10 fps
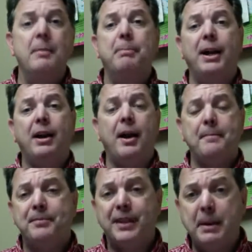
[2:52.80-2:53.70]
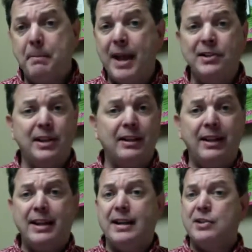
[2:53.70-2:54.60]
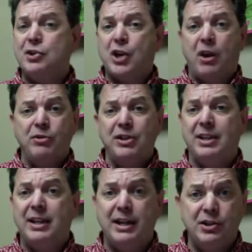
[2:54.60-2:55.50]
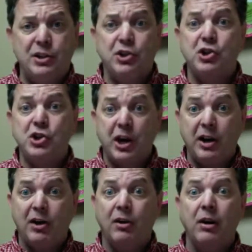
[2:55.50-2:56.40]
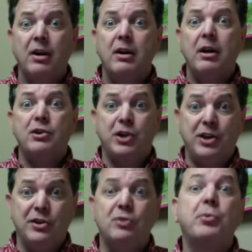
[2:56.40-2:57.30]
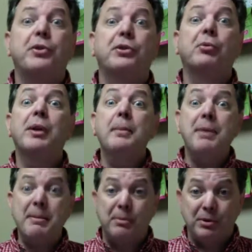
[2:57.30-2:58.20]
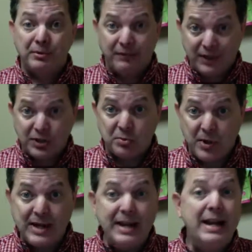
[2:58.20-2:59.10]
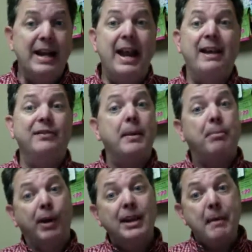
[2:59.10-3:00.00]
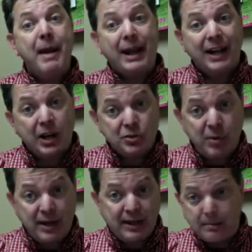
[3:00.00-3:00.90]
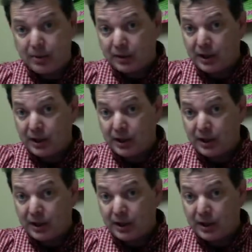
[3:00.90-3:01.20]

But it basically is challenging the kids to share Jesus with 3 people this week, and if they bring that back next week, they put the